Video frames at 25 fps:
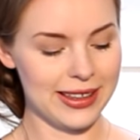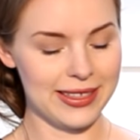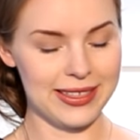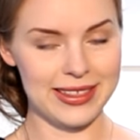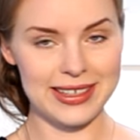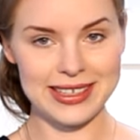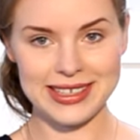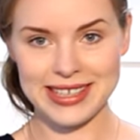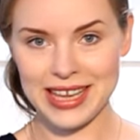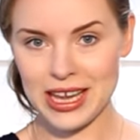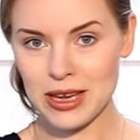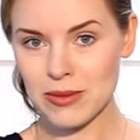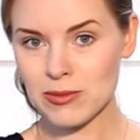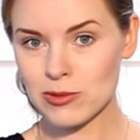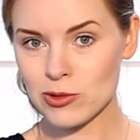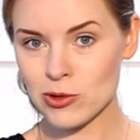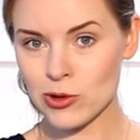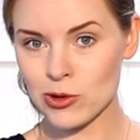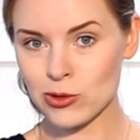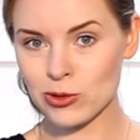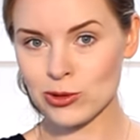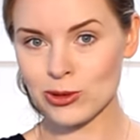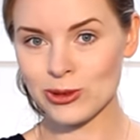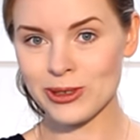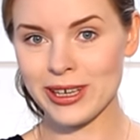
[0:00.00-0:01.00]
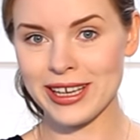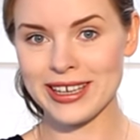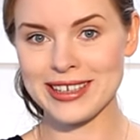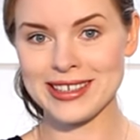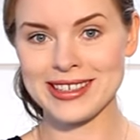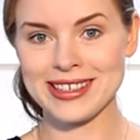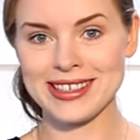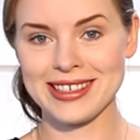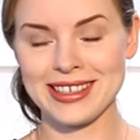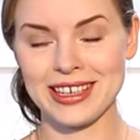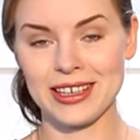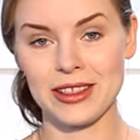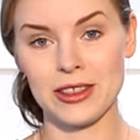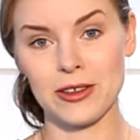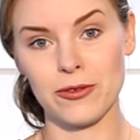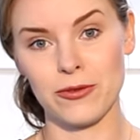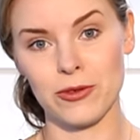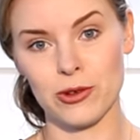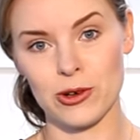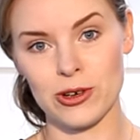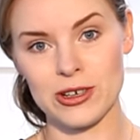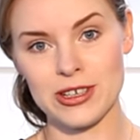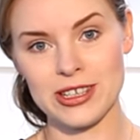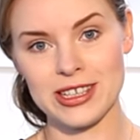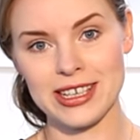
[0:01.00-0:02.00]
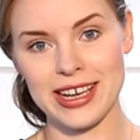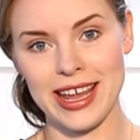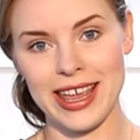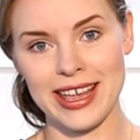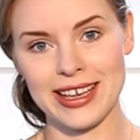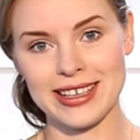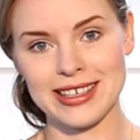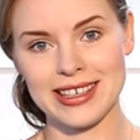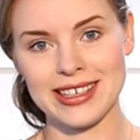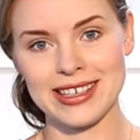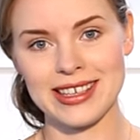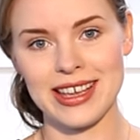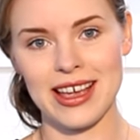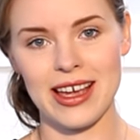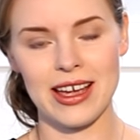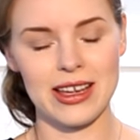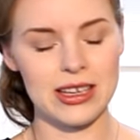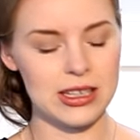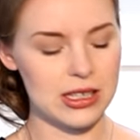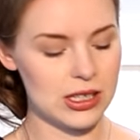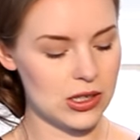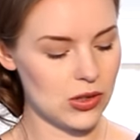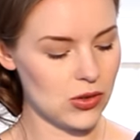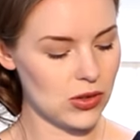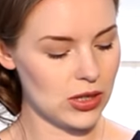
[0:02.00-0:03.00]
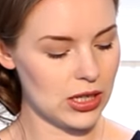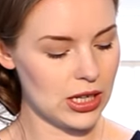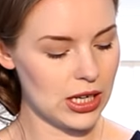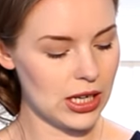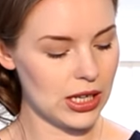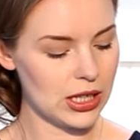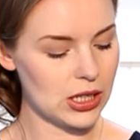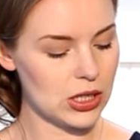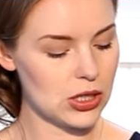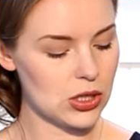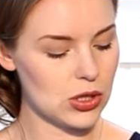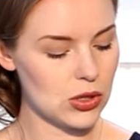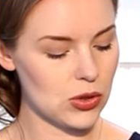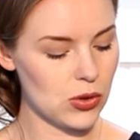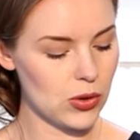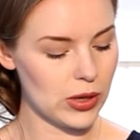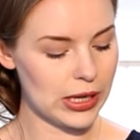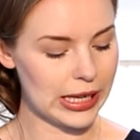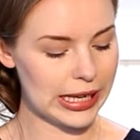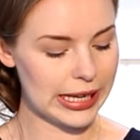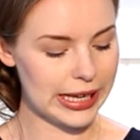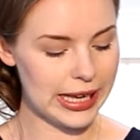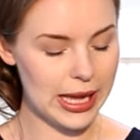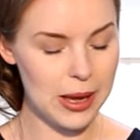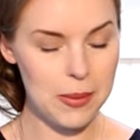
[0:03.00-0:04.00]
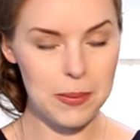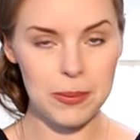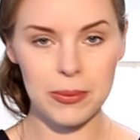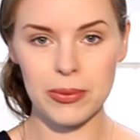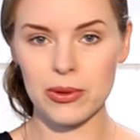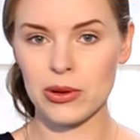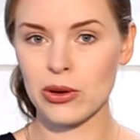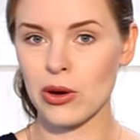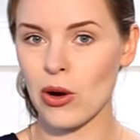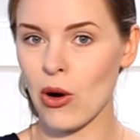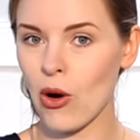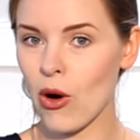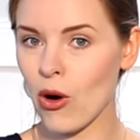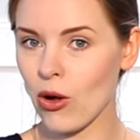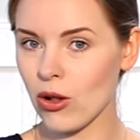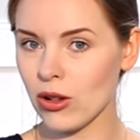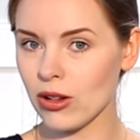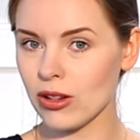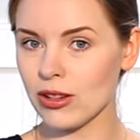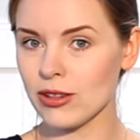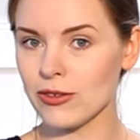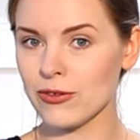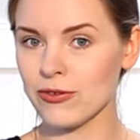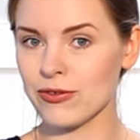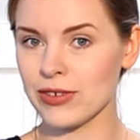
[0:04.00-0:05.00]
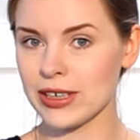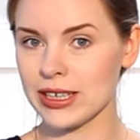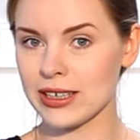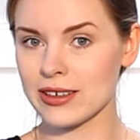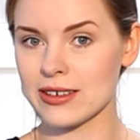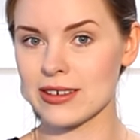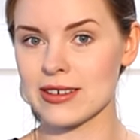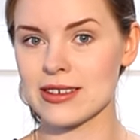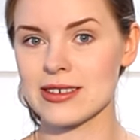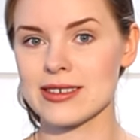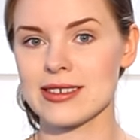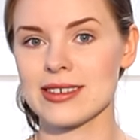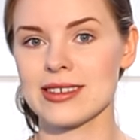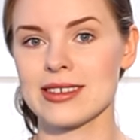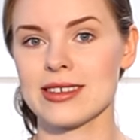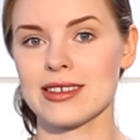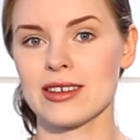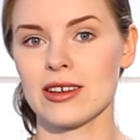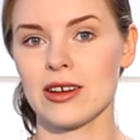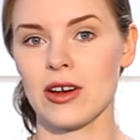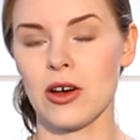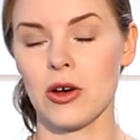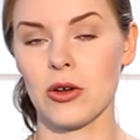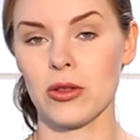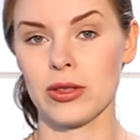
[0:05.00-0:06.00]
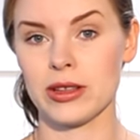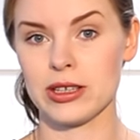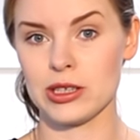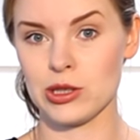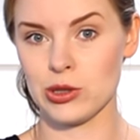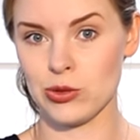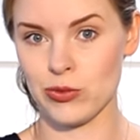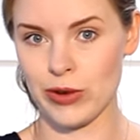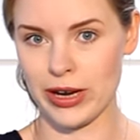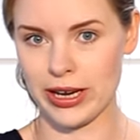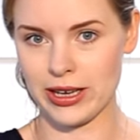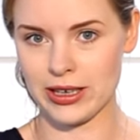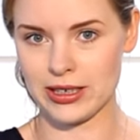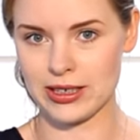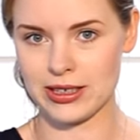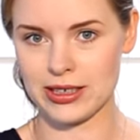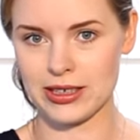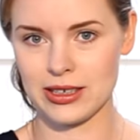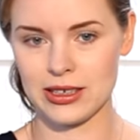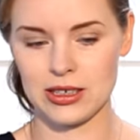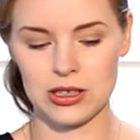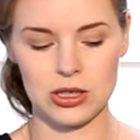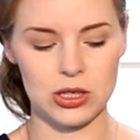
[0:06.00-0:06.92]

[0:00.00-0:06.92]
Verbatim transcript: The same rule as in the first exercise, you need to keep all fingers on the strings.